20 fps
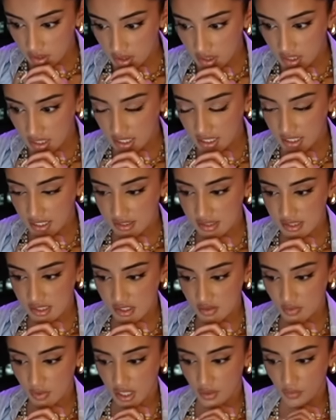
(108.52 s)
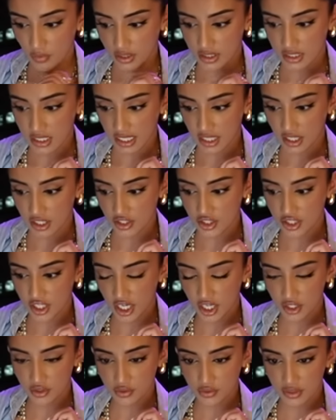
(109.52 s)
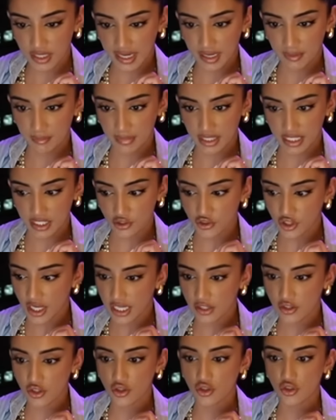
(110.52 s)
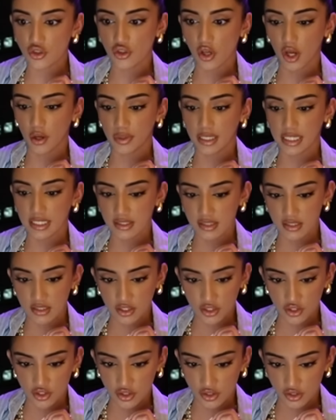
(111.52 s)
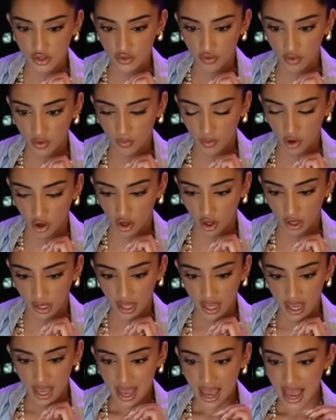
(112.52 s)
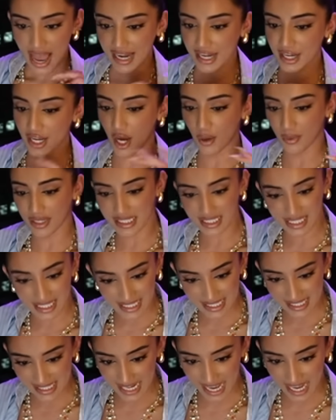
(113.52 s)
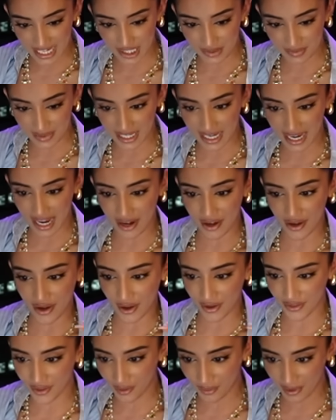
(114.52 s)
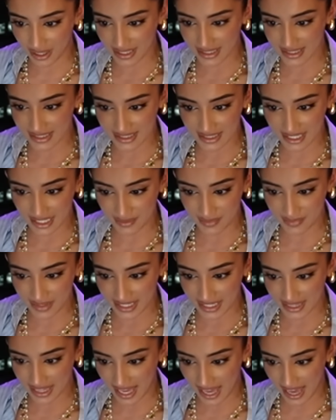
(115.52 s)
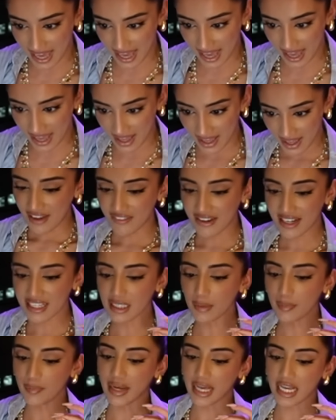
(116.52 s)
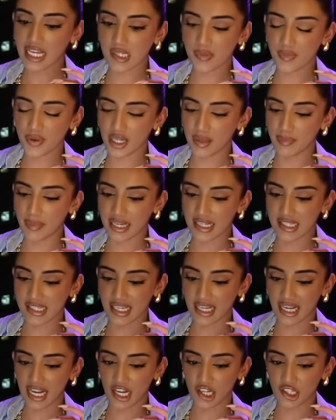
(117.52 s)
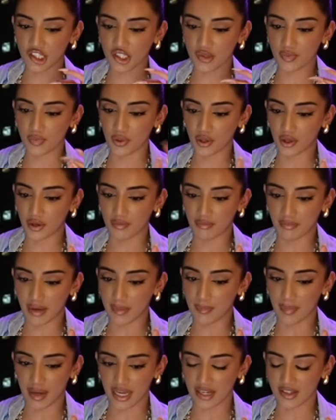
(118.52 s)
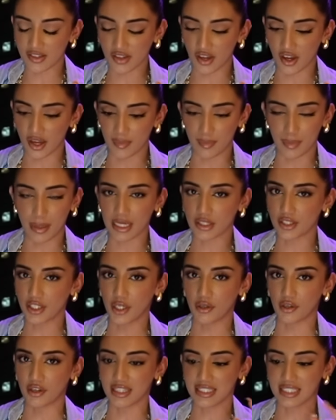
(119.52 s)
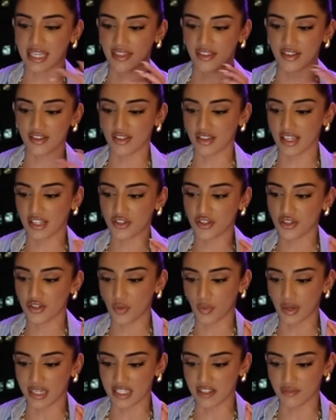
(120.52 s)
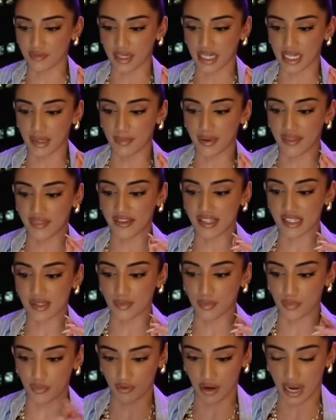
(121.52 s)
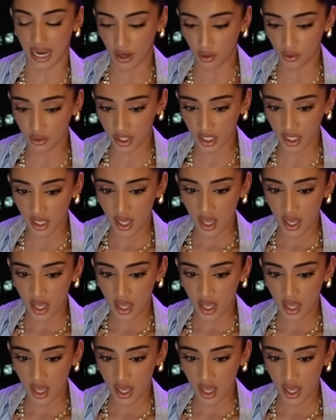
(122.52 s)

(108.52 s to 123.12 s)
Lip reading: This is what I wanted, like a turtleneck mini dress, so easy to just throw on. I know it's gonna snatch me, I know the quality's gonna be there. I feel like the black is pretty basic. I could just put my black skirt and black turtleneck together, so that's just a waste of money. But this brown,